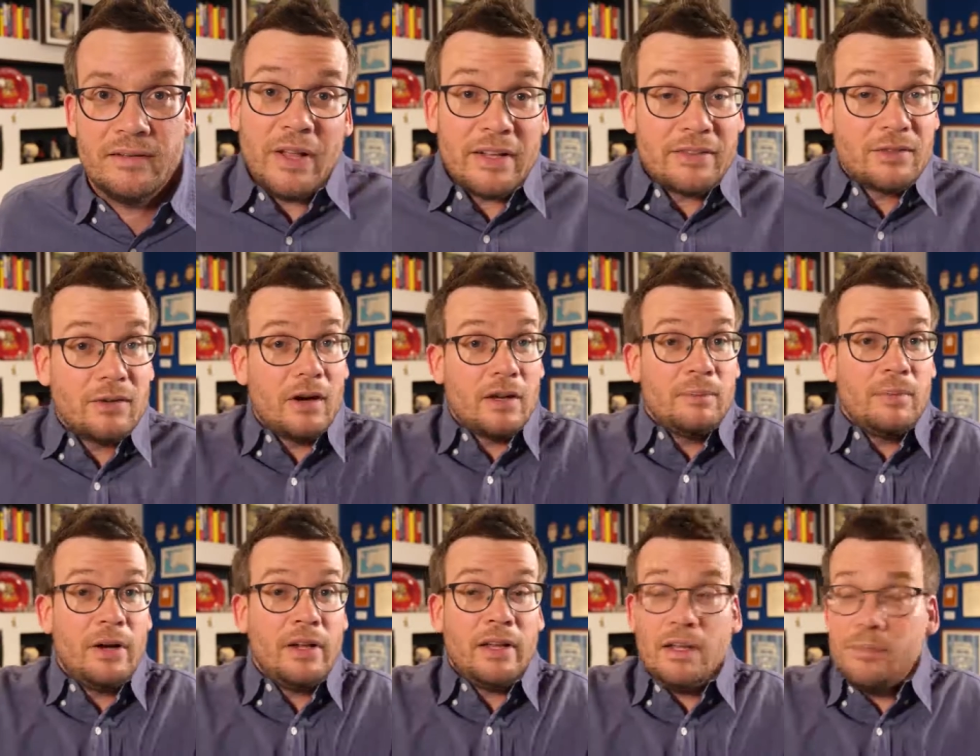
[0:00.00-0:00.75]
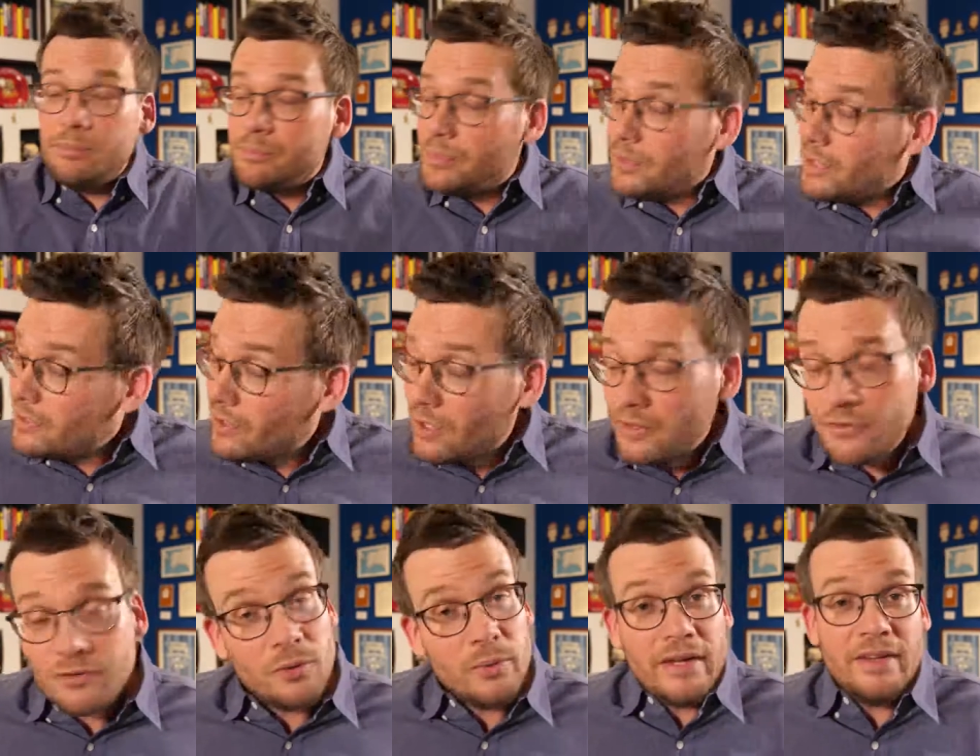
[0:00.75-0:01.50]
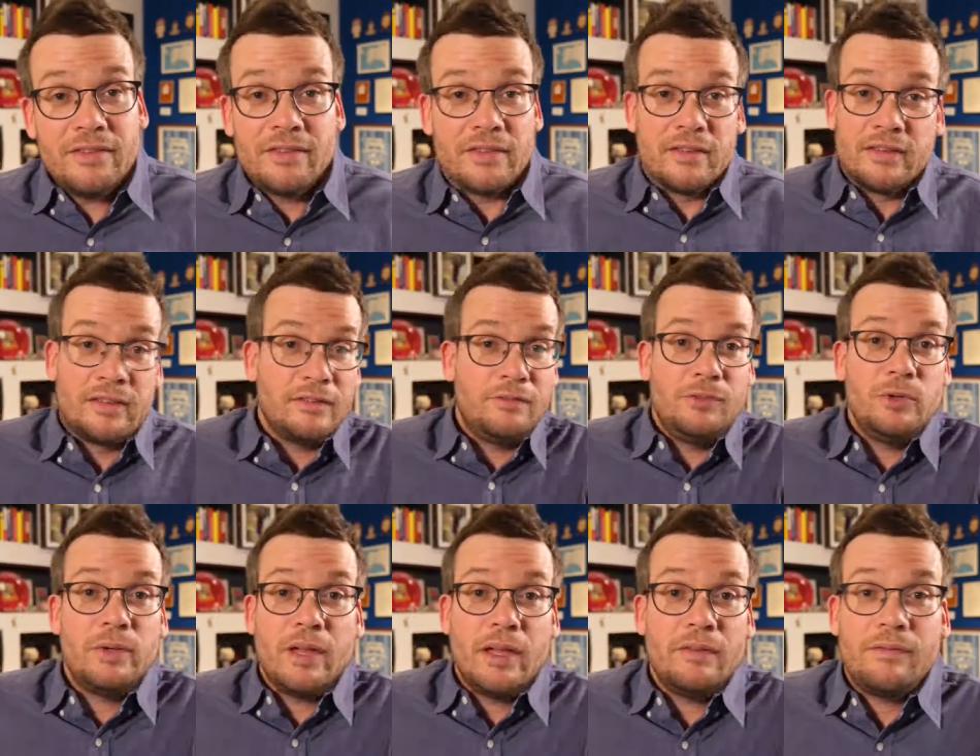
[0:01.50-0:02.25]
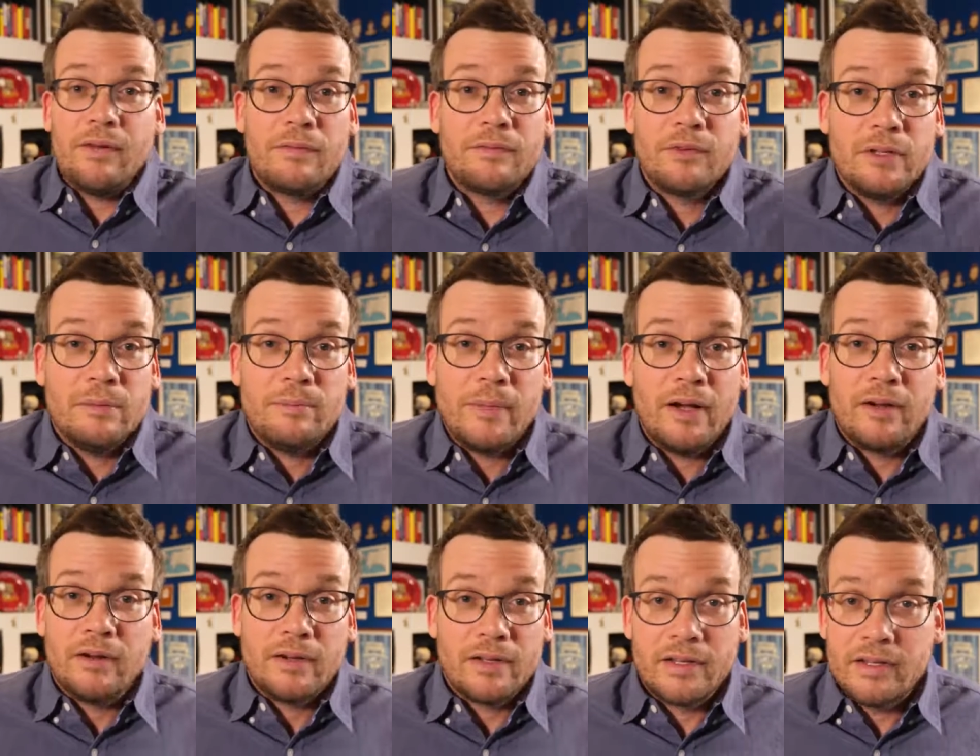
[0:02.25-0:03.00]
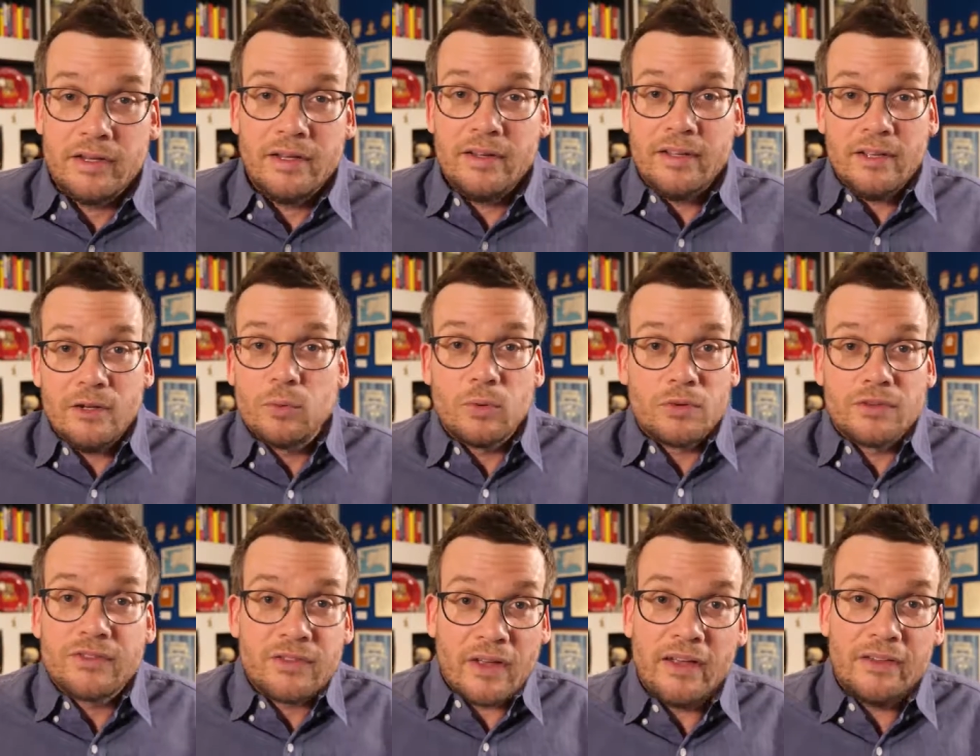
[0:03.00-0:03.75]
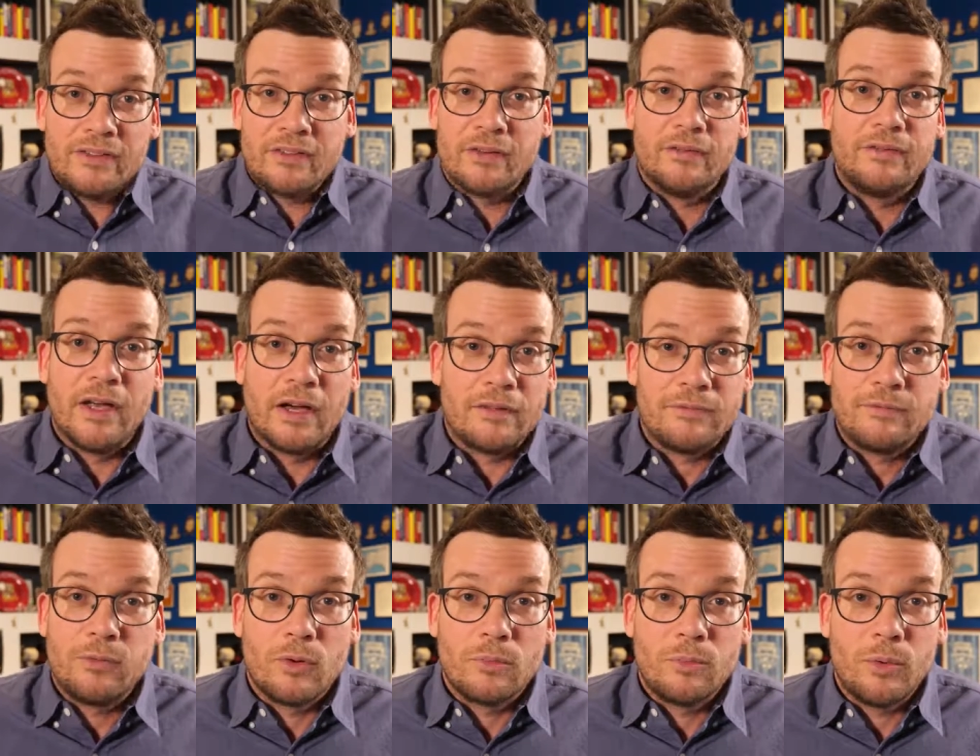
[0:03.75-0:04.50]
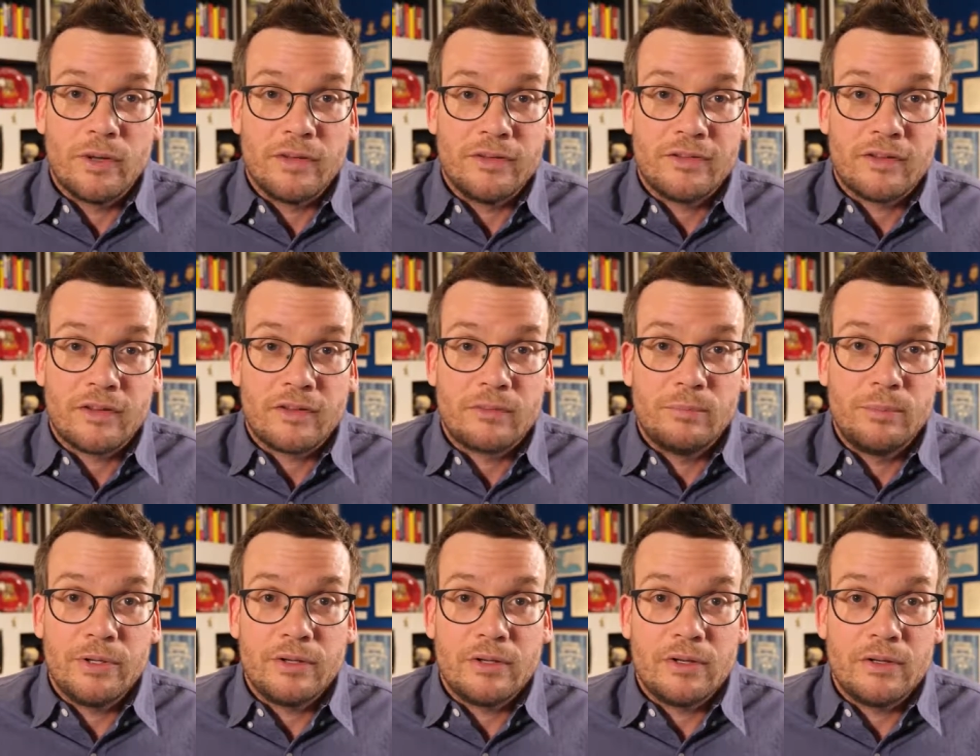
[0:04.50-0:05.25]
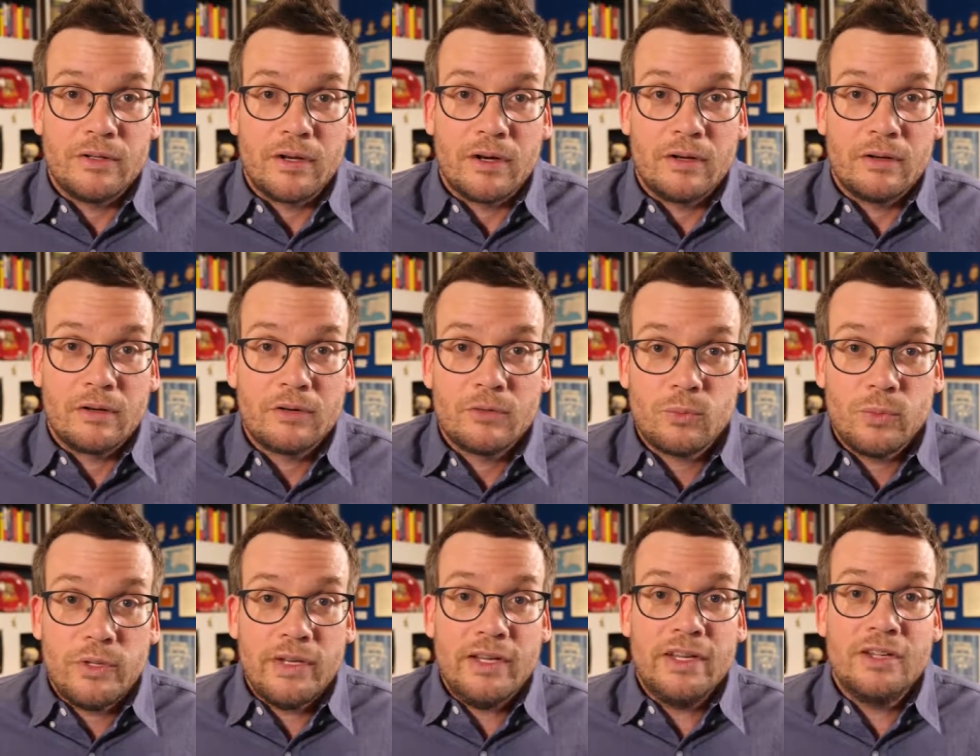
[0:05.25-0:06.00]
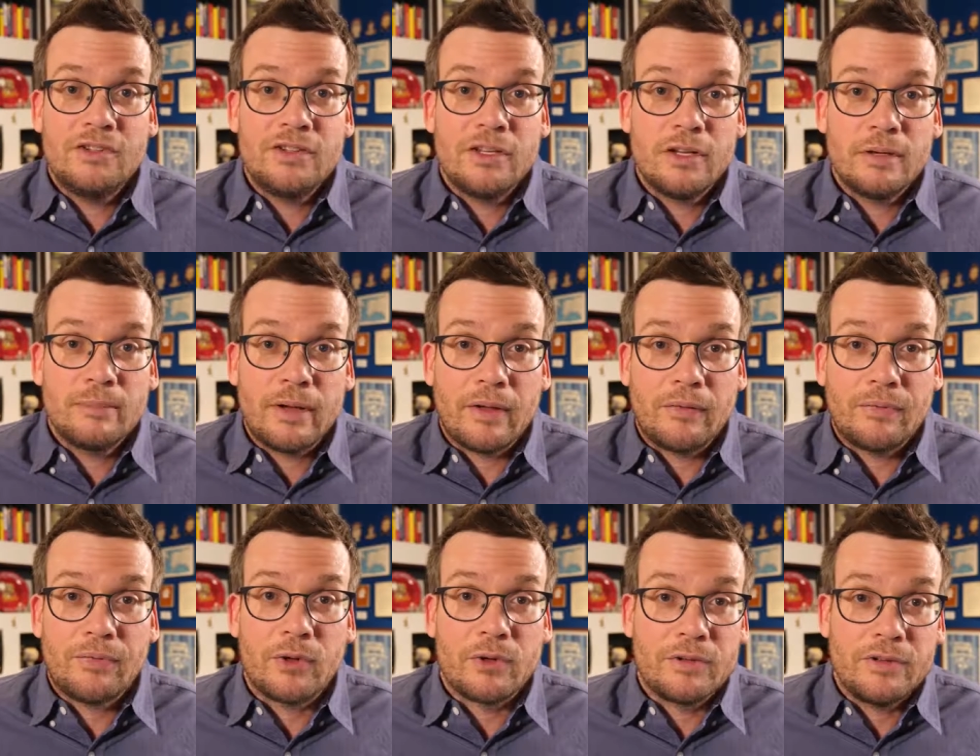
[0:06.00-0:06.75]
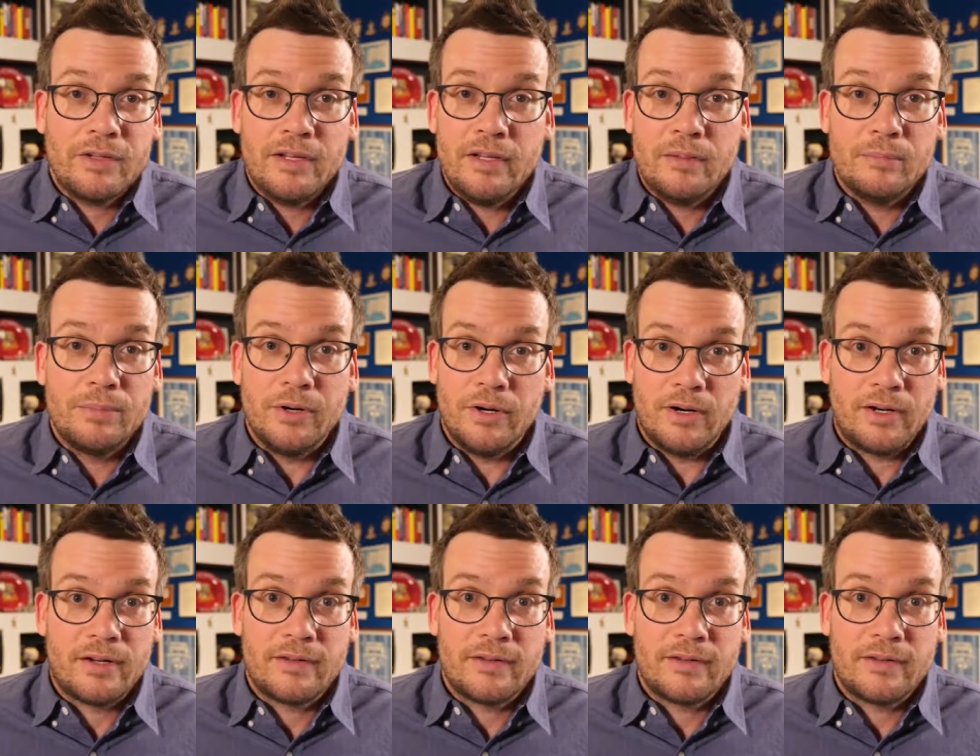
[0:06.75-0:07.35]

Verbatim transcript: That's a lot of money, but it also isn't. If you gave every American an equal slice of that four point six billion dollars, we'd each get about thirteen bucks.